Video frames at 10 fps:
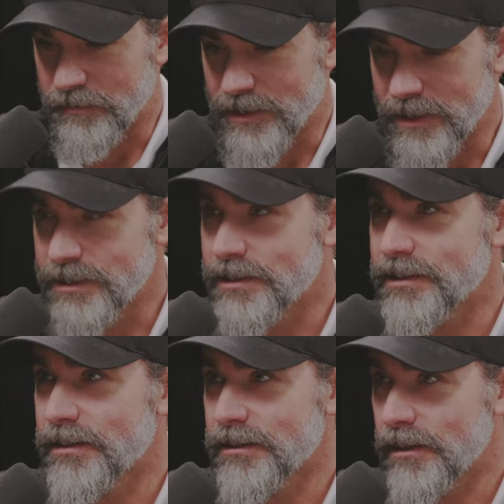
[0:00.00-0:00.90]

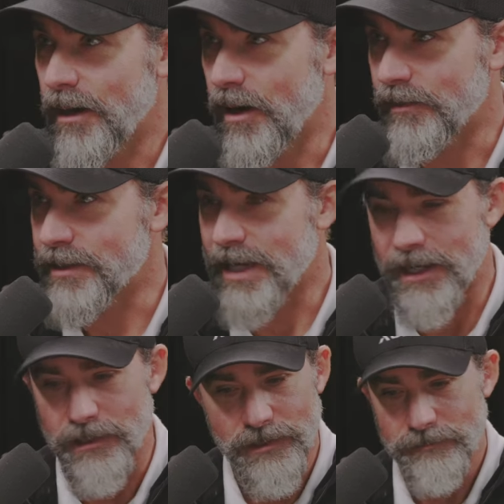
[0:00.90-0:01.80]
fitness on the
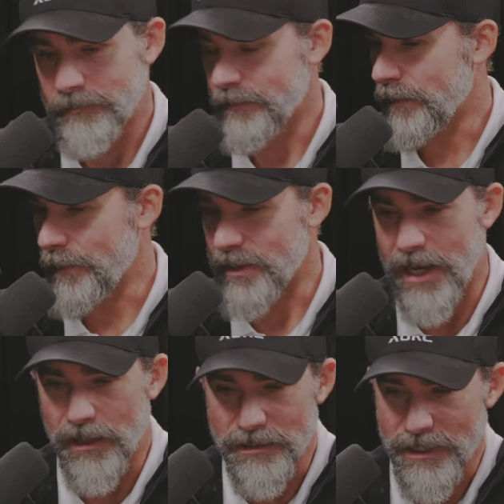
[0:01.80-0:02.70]
daily. Might be
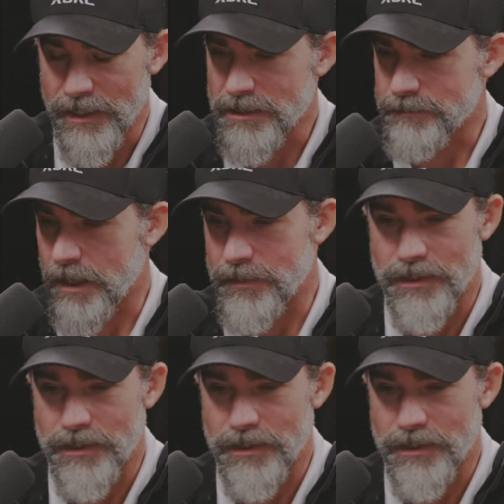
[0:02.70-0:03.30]
calisthenics, might be